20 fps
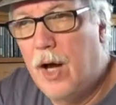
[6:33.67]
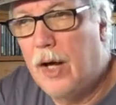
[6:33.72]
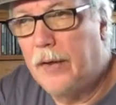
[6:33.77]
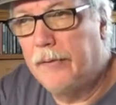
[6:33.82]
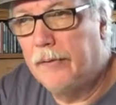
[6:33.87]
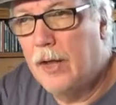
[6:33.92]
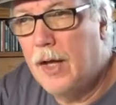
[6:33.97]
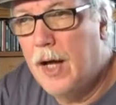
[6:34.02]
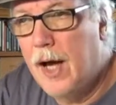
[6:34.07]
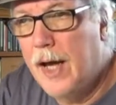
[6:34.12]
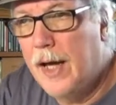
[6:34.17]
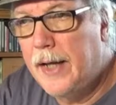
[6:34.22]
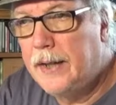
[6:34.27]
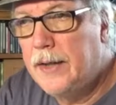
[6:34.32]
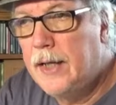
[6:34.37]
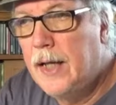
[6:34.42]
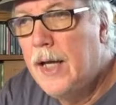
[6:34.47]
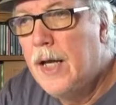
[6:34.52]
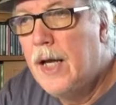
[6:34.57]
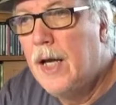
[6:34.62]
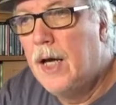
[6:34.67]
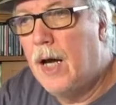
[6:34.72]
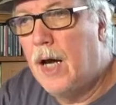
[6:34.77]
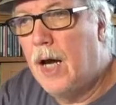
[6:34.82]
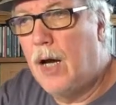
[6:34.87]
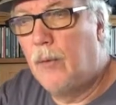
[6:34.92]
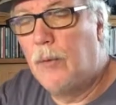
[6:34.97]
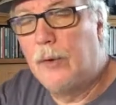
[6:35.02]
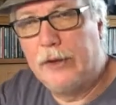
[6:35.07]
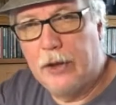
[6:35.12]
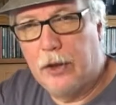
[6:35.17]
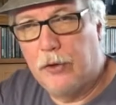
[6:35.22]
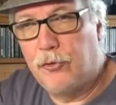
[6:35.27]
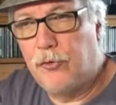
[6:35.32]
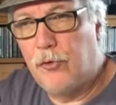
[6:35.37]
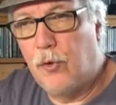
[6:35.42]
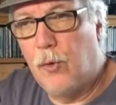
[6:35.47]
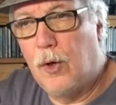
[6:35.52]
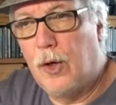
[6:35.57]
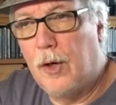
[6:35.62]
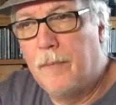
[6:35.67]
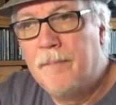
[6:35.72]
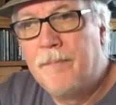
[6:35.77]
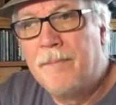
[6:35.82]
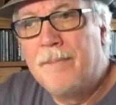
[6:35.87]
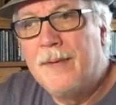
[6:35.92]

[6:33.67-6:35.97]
online with our store,